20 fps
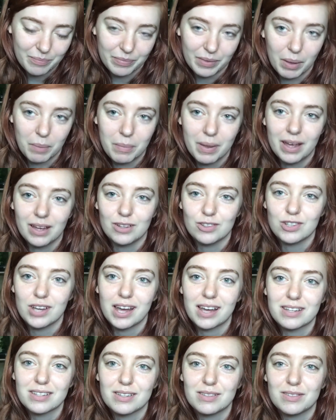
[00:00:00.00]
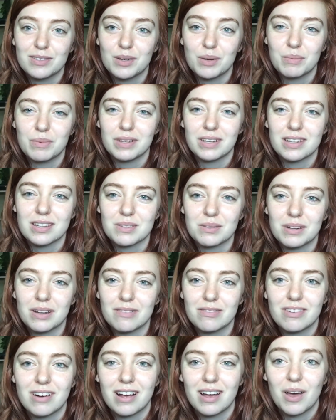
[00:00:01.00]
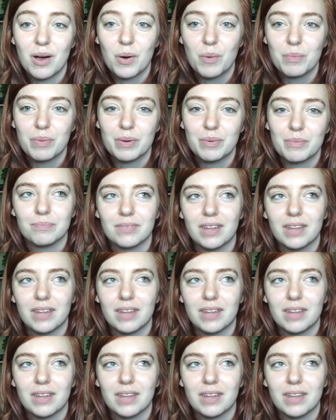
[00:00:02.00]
I'm petting Jackson too because whenever I open